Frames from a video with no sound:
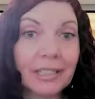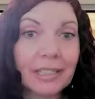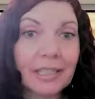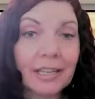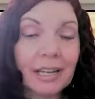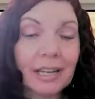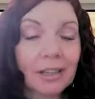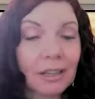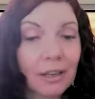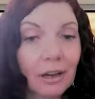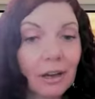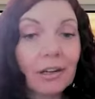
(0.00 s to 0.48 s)

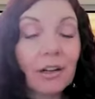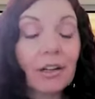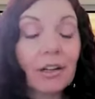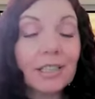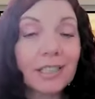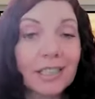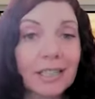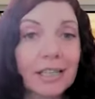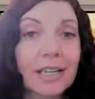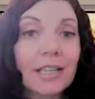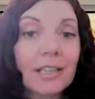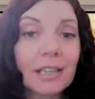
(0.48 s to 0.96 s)
once, and I thought,
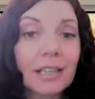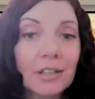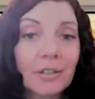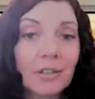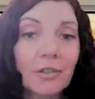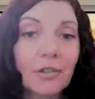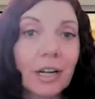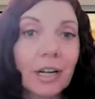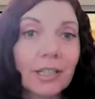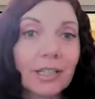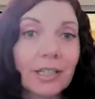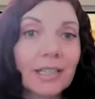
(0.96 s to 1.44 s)
I'll take
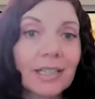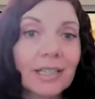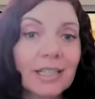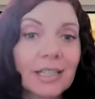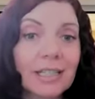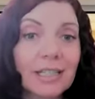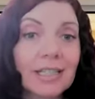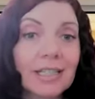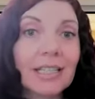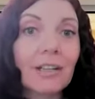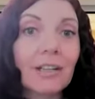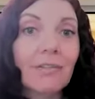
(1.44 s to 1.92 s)
the
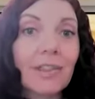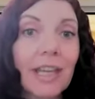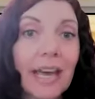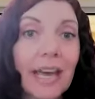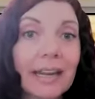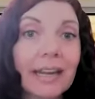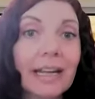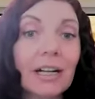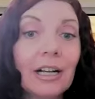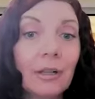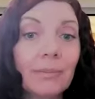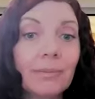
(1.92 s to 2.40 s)
drugs to see
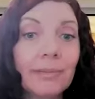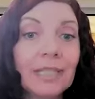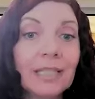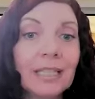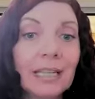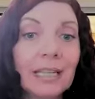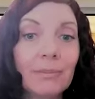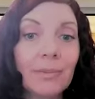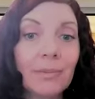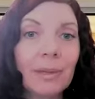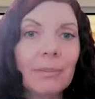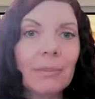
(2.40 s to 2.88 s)
if that
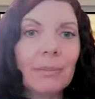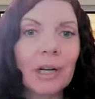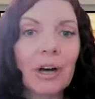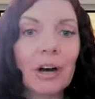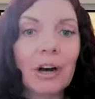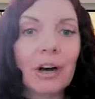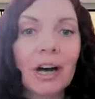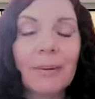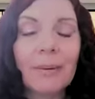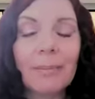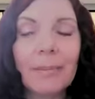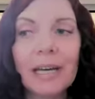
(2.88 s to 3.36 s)
helps keep
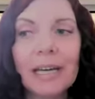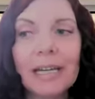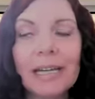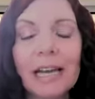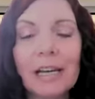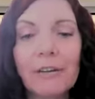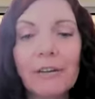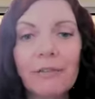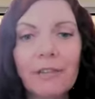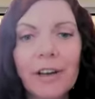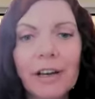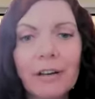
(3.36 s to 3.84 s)
them calm.
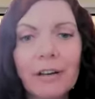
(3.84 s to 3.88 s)
And